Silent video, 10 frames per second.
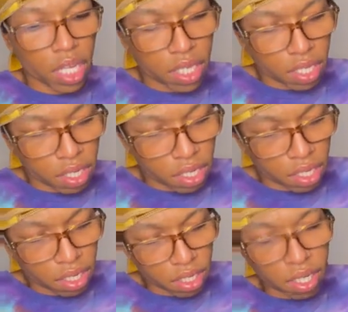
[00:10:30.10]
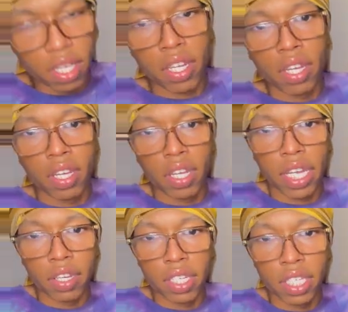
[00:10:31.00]
has the
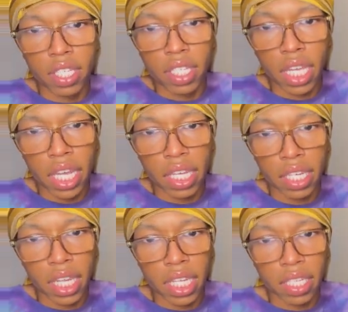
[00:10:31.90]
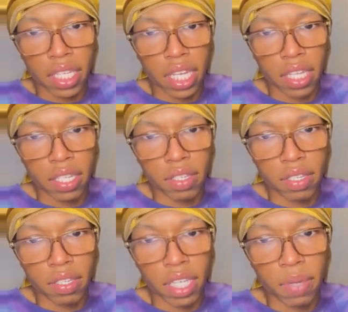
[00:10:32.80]
like on the inside it has that
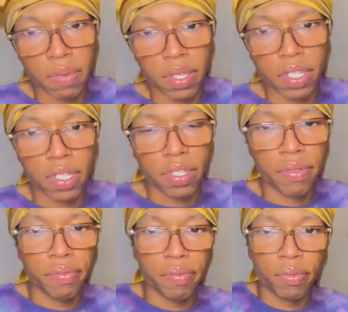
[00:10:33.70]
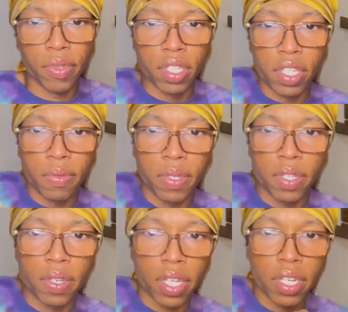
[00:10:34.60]
that piece and this piece
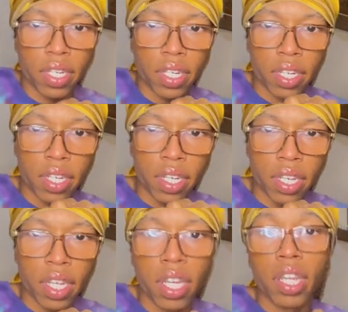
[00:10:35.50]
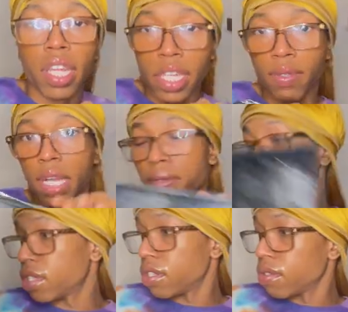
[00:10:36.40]
right here that's what i was
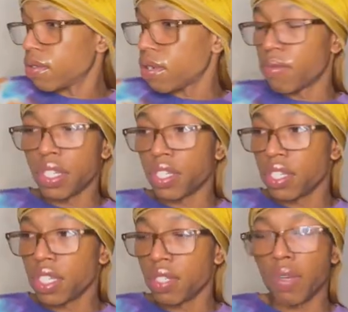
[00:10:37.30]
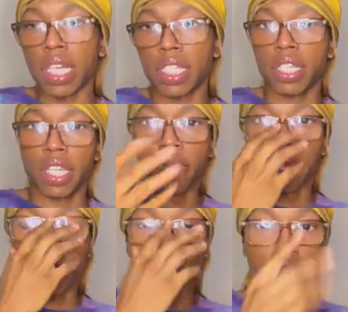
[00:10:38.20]
gonna do originally well i still am i'm
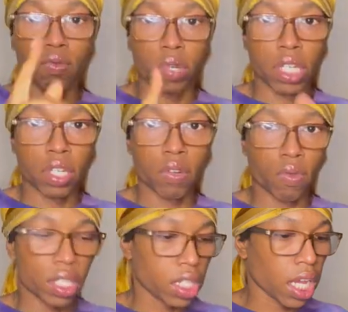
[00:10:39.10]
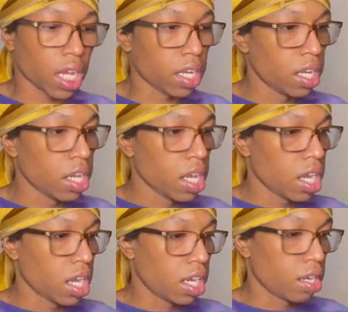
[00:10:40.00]
just gonna do one on one side
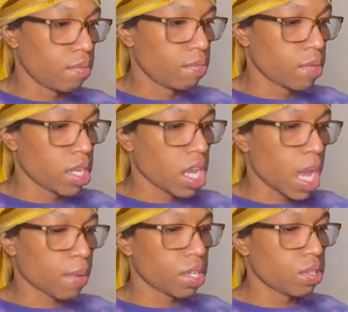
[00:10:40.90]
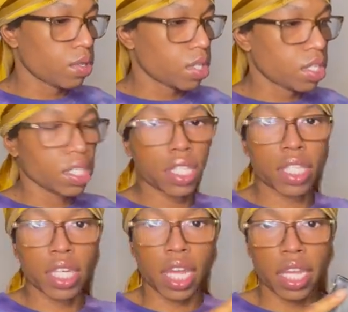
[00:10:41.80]
um i'm gonna do it on this
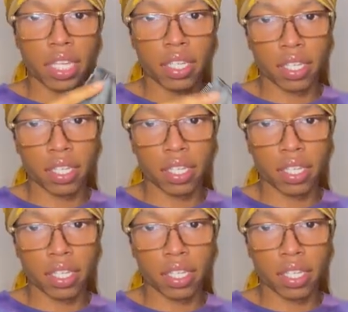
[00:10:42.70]
side